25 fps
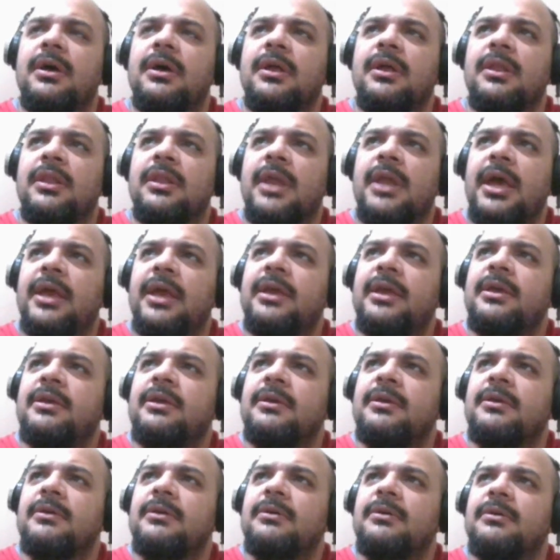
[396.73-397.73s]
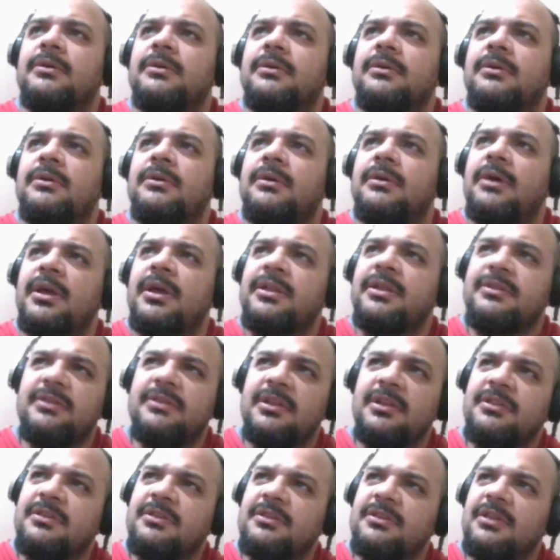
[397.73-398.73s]
like
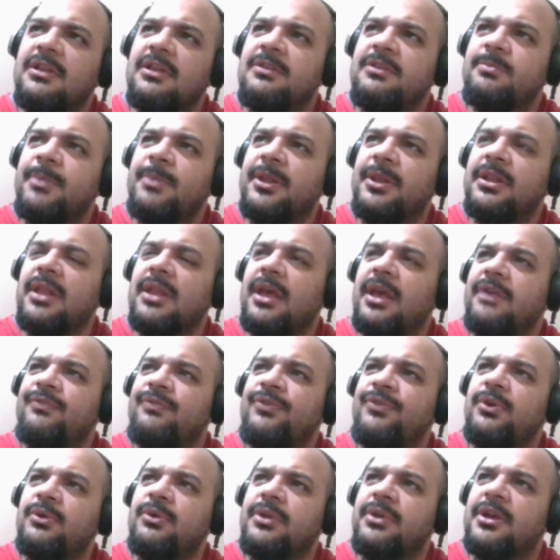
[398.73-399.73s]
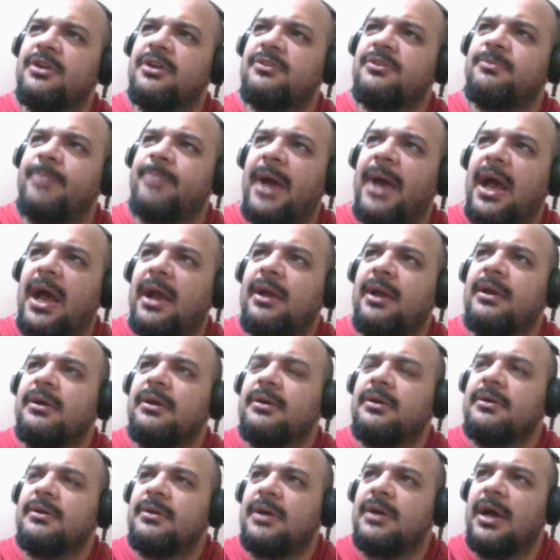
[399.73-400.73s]
it's been like few years back,
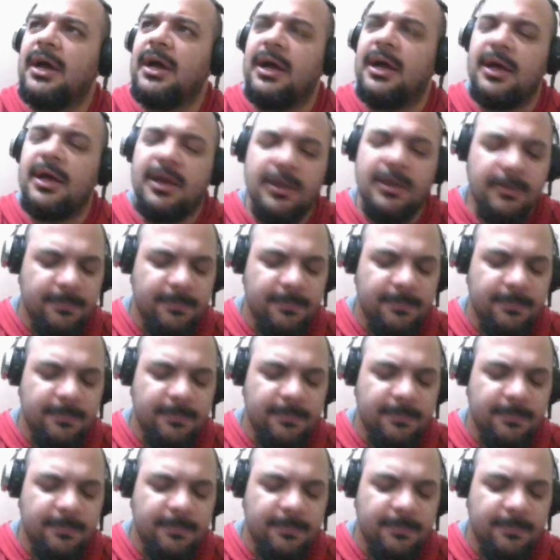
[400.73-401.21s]
uh,